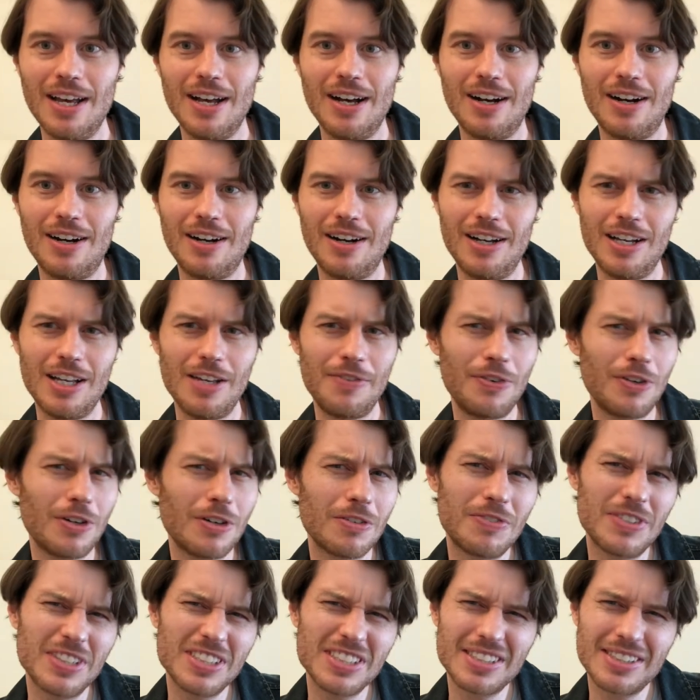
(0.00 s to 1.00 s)
If you're a
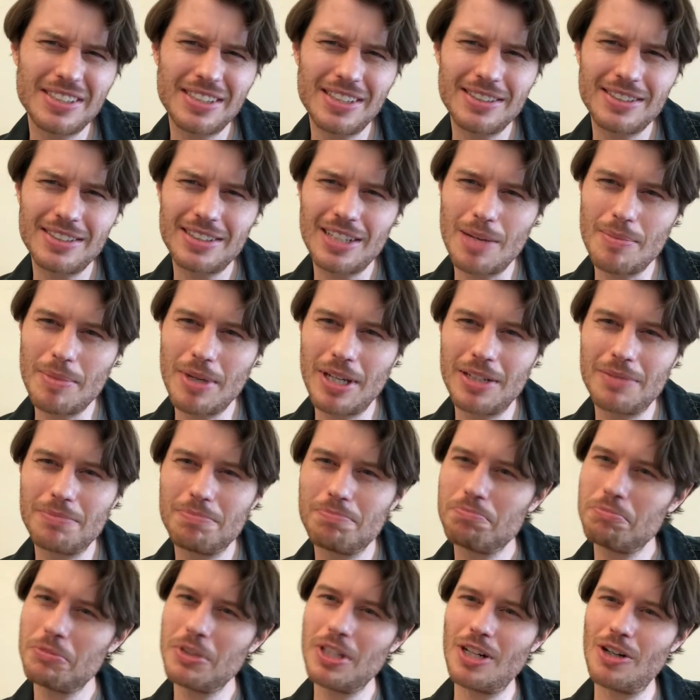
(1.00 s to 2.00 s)
physicist, a
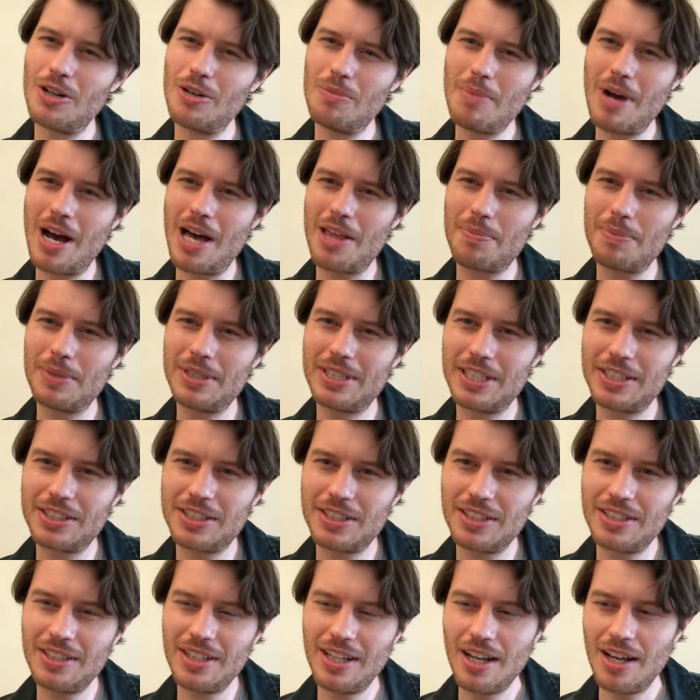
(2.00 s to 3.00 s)

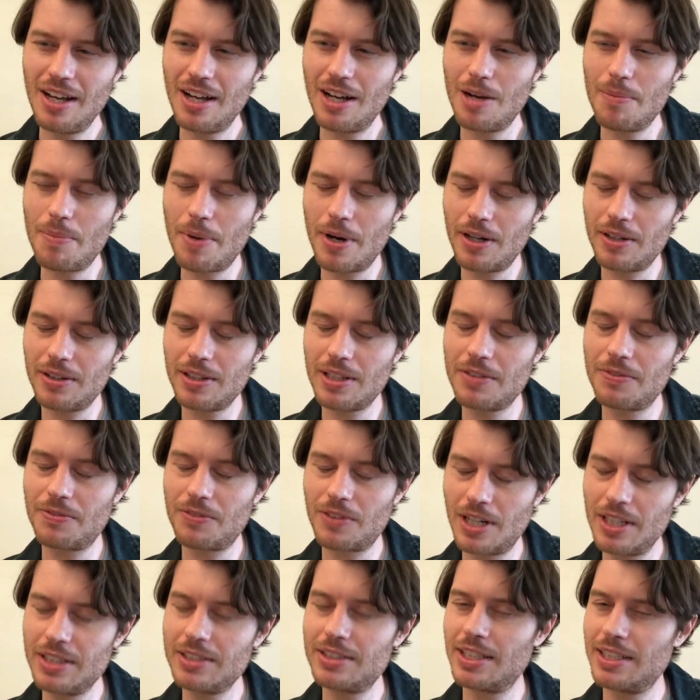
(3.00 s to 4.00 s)
mathematician, apparently
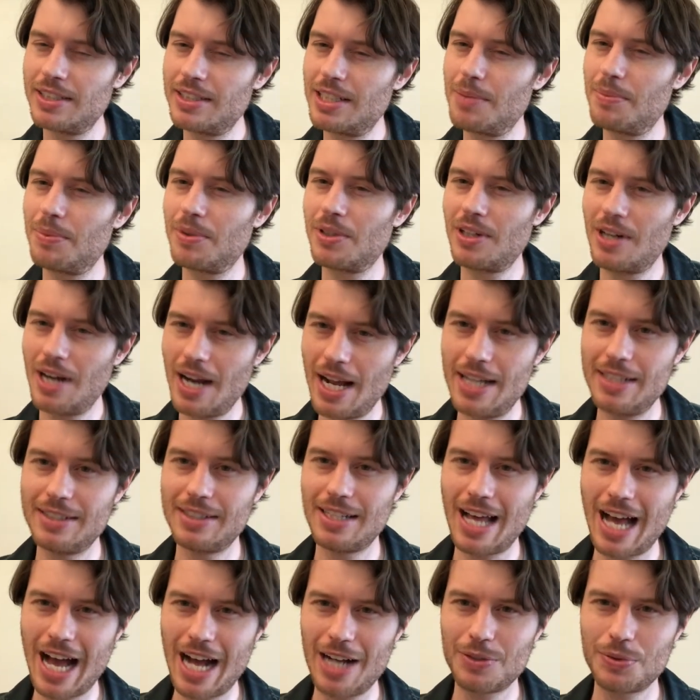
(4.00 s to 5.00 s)
Frank J. Tipler has
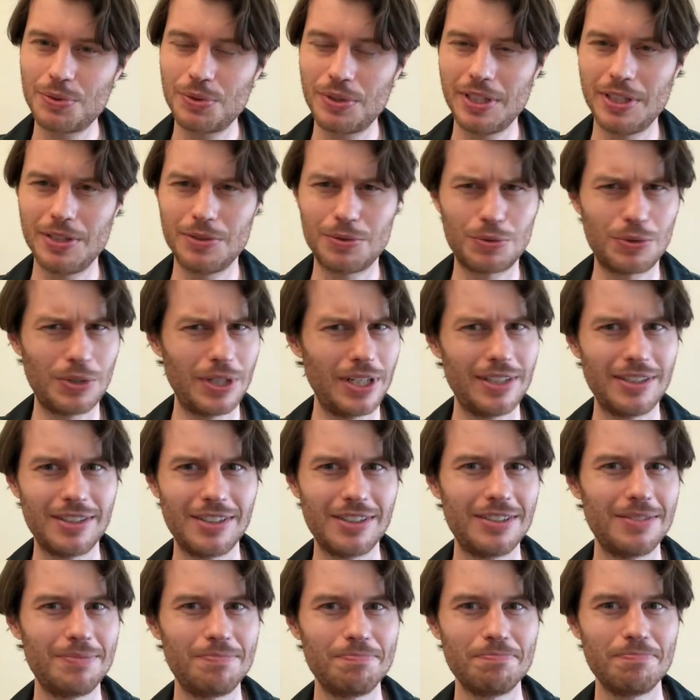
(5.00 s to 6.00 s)
actually
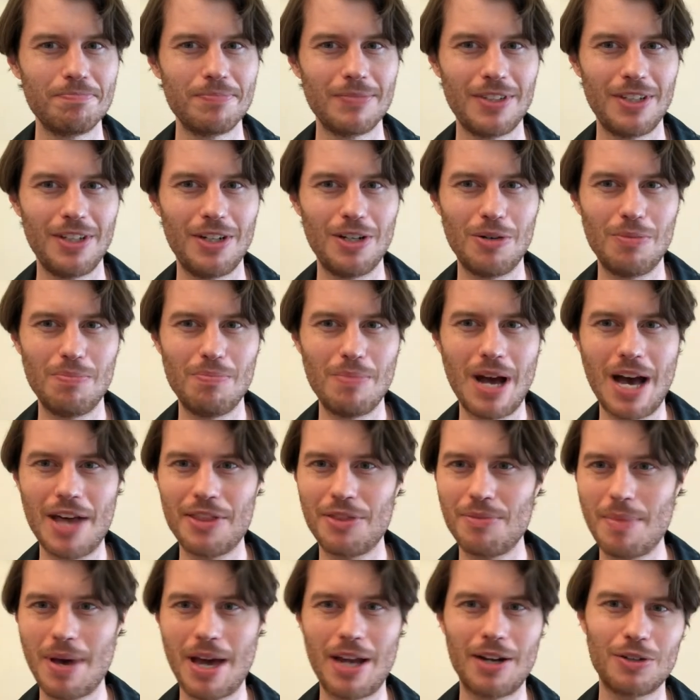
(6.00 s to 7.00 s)
written,
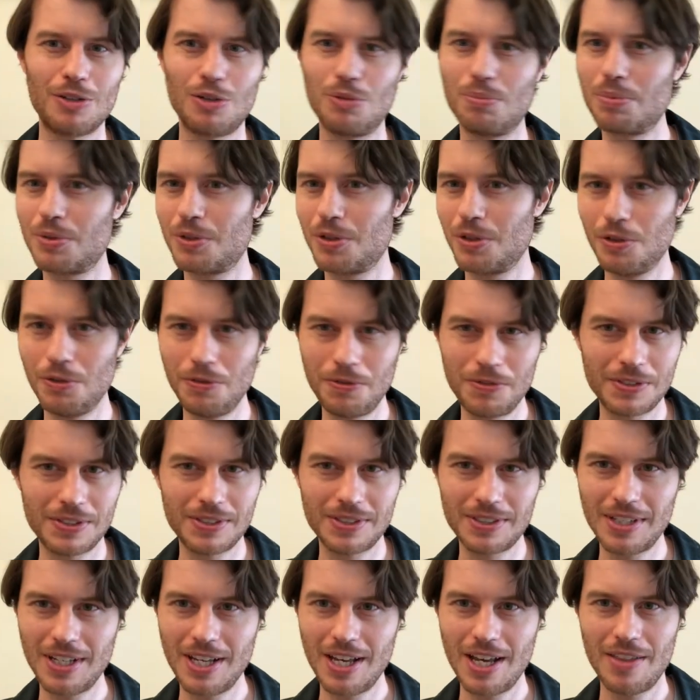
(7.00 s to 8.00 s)
mathematical
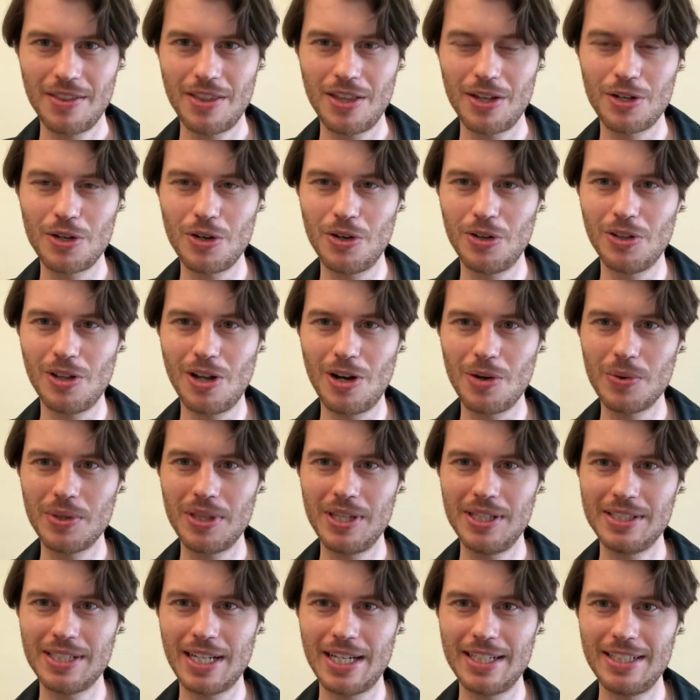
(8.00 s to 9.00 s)
proofs that go along with
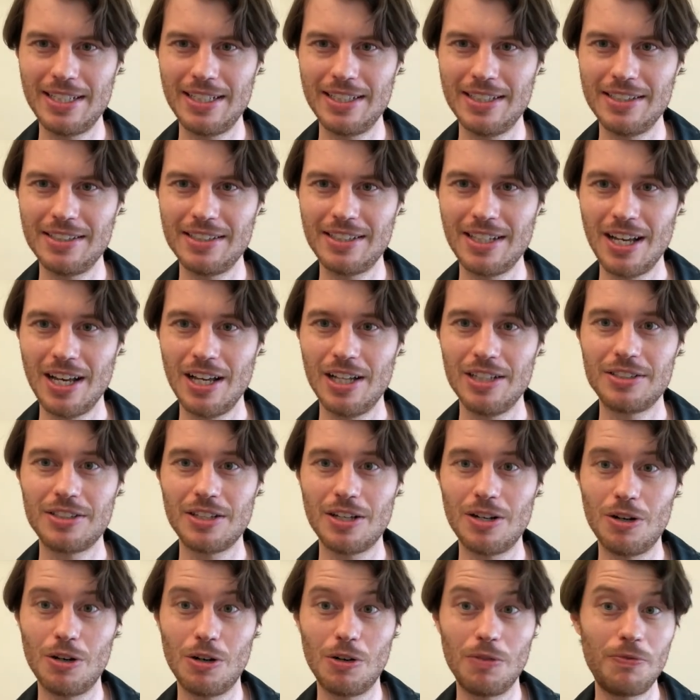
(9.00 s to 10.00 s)
his ideas.
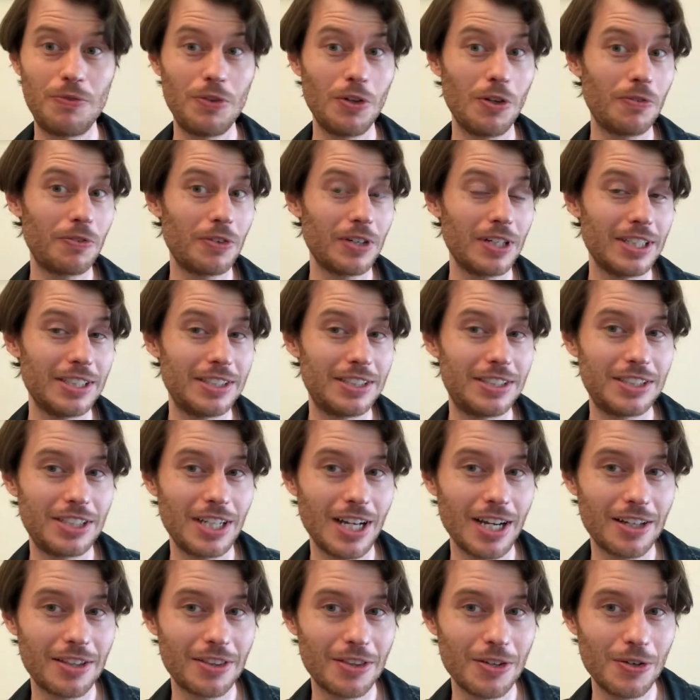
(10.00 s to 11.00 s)
So feel free to
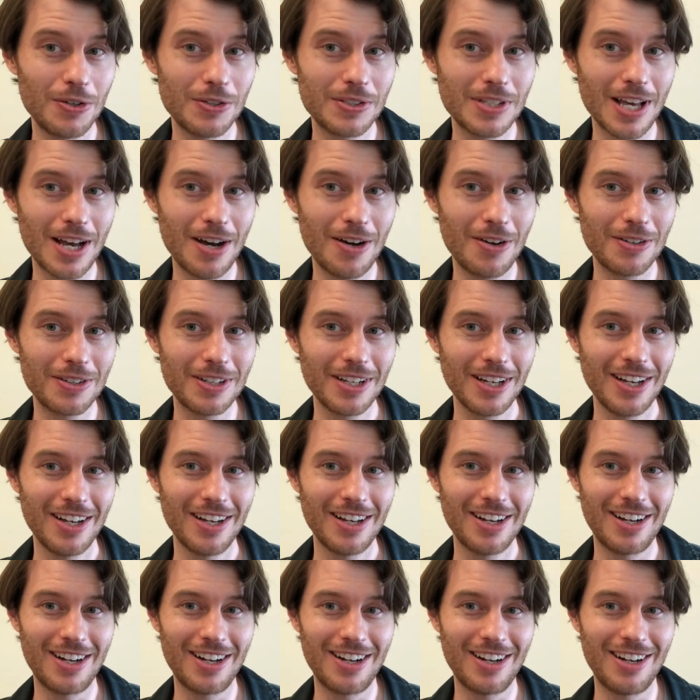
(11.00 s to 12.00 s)
check those out.
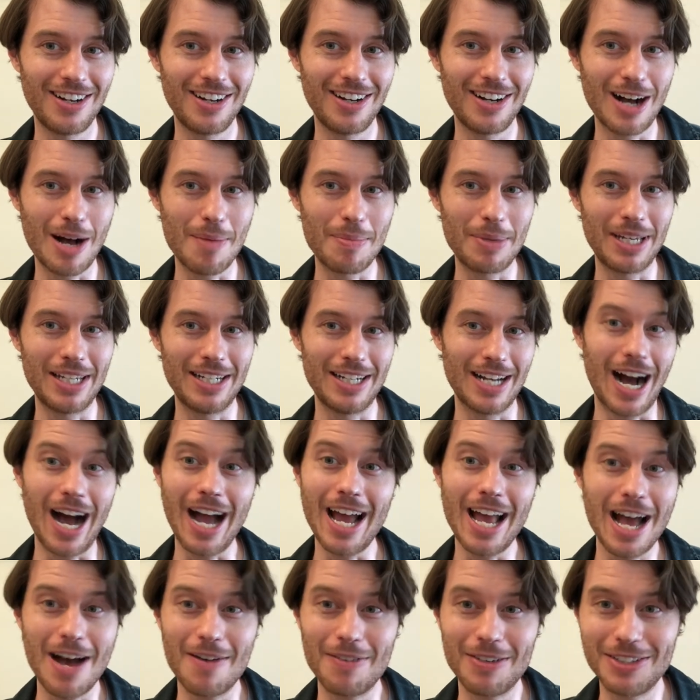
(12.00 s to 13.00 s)

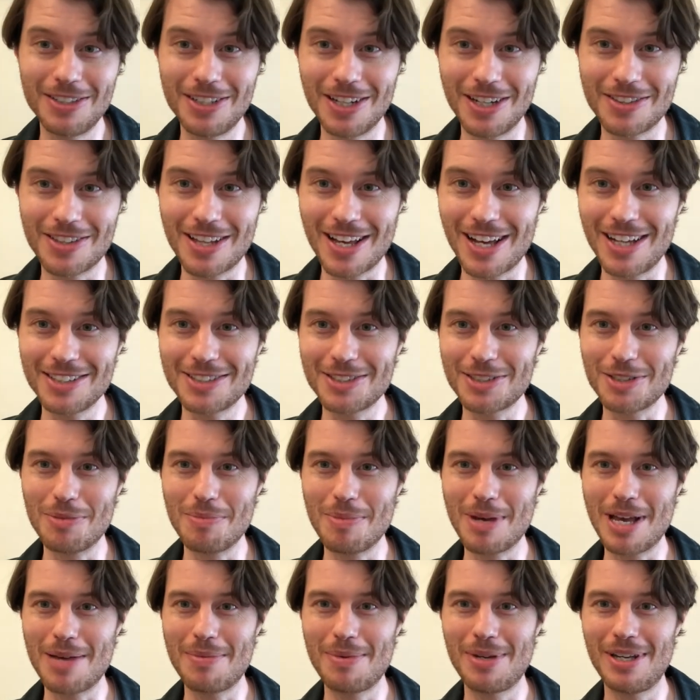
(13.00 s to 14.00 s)
I haven't done that, so
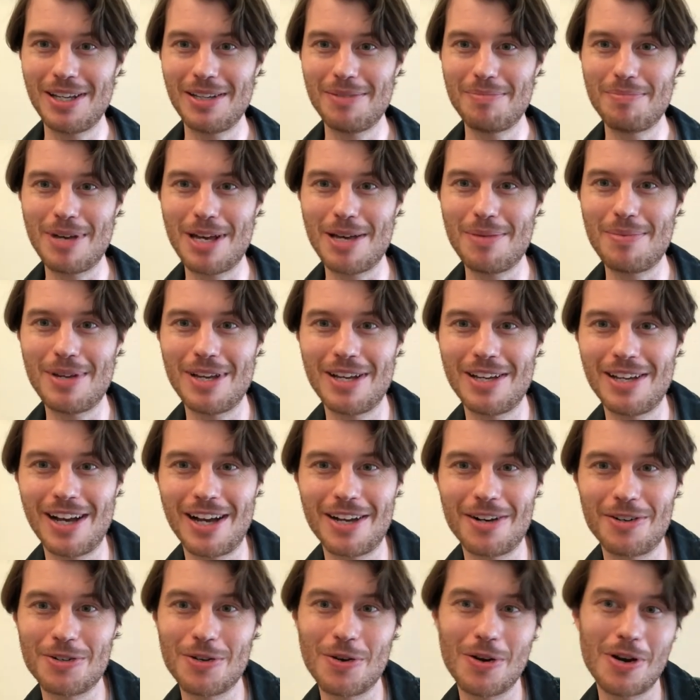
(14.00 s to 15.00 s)
maybe I
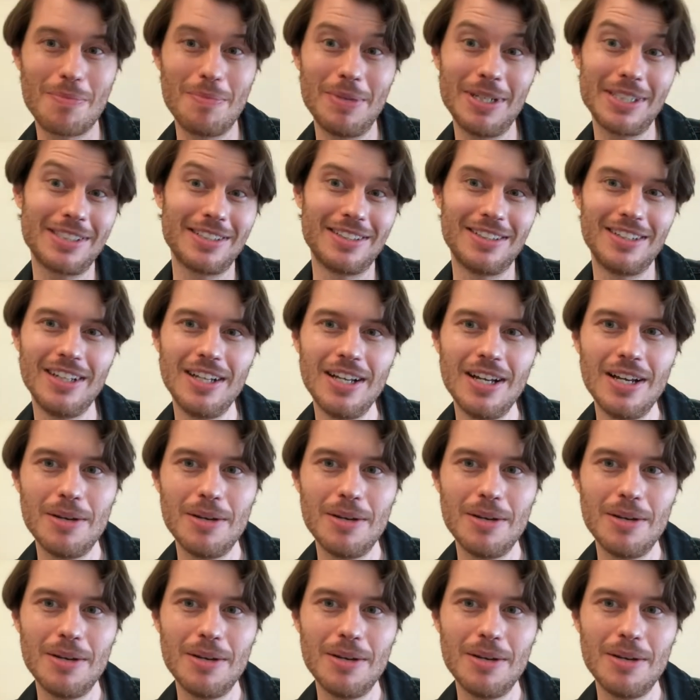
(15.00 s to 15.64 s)
don't know what I'm missing.